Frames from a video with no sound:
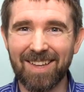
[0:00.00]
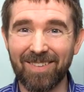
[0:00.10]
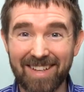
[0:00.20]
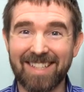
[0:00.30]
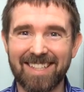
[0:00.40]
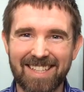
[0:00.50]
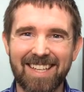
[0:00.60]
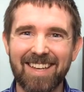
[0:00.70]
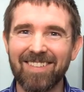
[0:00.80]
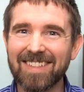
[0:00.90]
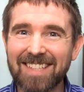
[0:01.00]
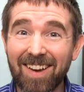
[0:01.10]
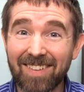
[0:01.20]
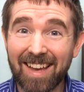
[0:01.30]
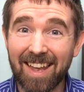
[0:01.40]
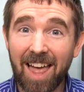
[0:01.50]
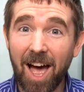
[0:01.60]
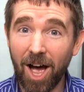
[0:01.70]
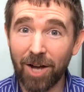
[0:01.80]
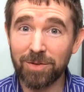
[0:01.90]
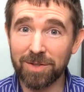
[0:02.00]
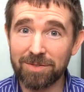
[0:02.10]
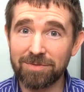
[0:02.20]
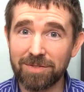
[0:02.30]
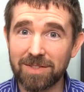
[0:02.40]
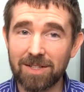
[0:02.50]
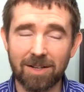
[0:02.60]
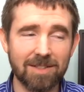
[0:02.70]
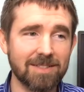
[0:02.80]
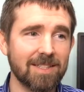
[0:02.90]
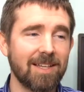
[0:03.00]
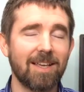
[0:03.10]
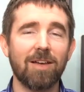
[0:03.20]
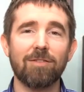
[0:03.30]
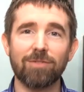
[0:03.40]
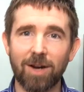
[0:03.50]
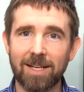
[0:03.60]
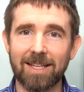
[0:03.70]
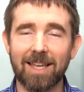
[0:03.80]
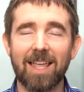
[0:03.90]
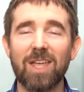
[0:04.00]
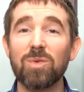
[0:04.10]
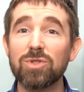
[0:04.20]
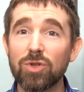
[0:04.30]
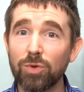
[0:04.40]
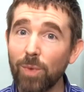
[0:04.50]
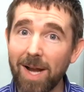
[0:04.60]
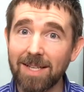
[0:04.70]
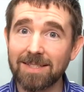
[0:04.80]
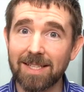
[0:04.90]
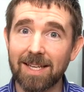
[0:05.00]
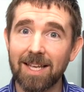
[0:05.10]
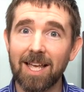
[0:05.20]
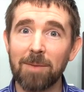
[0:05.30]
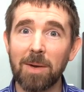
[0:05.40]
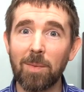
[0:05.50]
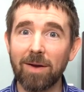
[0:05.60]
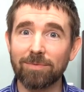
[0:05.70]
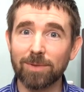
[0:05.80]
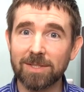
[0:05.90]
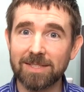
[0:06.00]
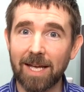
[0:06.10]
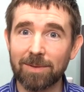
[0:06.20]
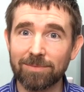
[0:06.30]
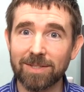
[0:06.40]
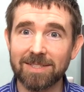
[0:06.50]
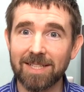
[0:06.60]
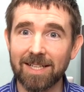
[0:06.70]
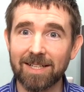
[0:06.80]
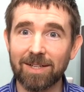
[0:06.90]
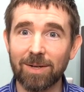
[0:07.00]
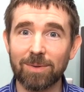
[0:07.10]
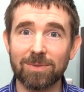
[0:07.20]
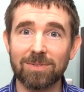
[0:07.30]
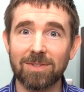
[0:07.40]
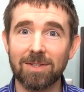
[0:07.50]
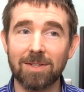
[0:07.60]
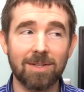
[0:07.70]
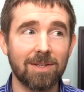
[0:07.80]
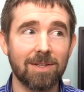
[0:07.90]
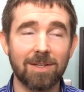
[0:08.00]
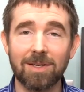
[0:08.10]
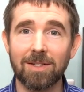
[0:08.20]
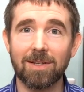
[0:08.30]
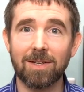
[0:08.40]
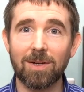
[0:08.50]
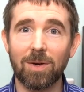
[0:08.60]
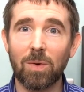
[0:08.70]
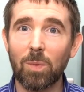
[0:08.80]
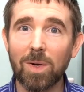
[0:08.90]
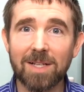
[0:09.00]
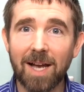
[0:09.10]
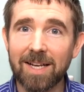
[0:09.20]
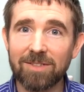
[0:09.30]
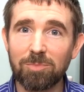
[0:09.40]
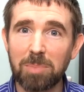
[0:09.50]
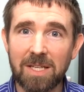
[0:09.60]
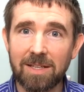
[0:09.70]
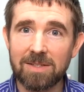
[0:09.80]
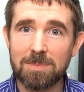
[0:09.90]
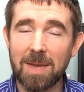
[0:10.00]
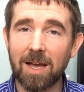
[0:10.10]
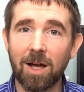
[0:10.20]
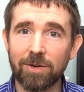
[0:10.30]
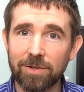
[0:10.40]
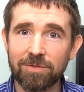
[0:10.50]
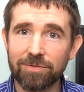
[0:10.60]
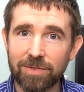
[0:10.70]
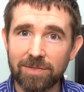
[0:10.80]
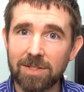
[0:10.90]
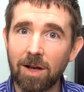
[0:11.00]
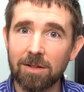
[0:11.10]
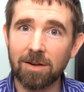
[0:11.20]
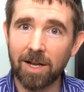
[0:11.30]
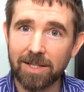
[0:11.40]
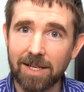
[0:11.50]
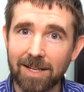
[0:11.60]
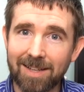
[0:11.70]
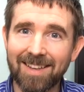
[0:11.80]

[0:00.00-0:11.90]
What? What's going on? $150 for honey. It was crazy. My wife looks at him for a second and goes, "What kind of bees make $150 honey?"